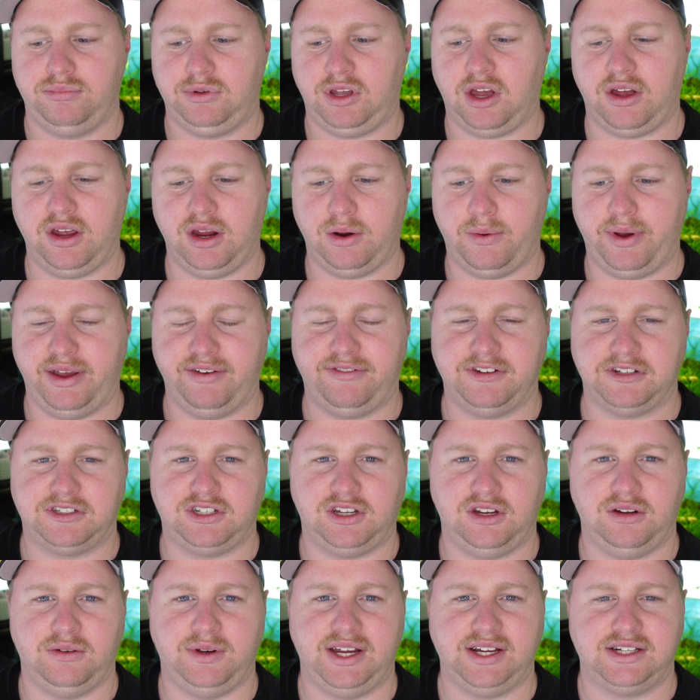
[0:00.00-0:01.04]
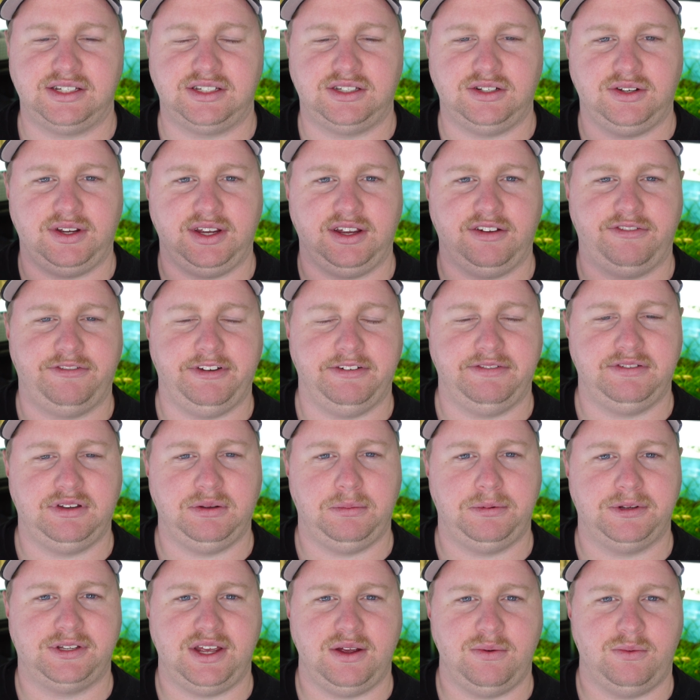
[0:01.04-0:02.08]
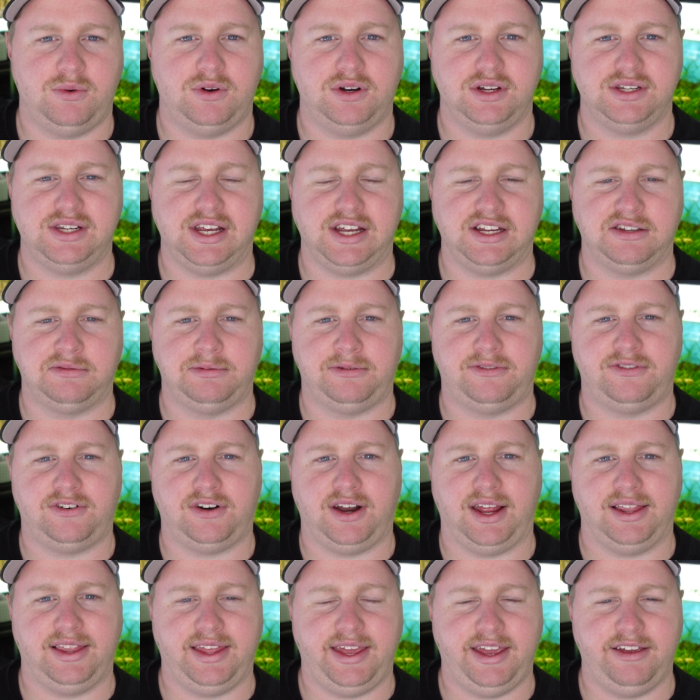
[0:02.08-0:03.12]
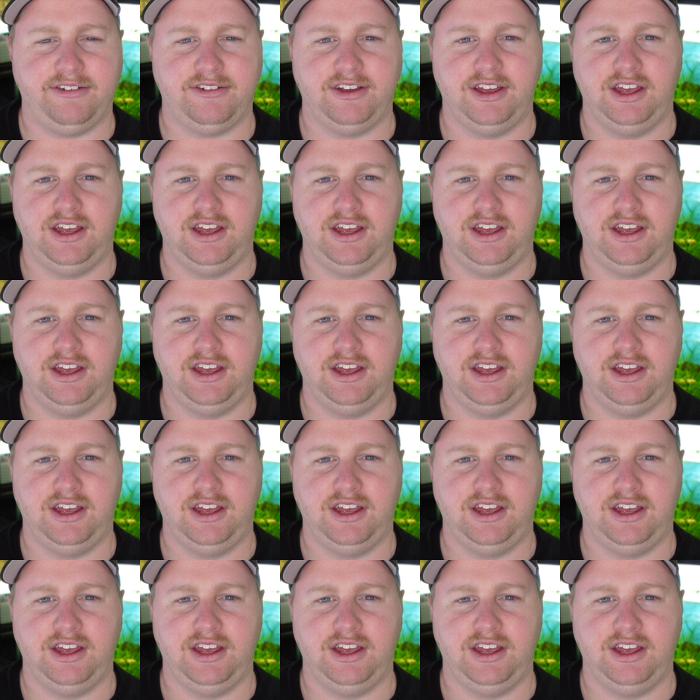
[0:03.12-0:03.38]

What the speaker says: Going away for 2 weeks, doing a 50% water change before I leave,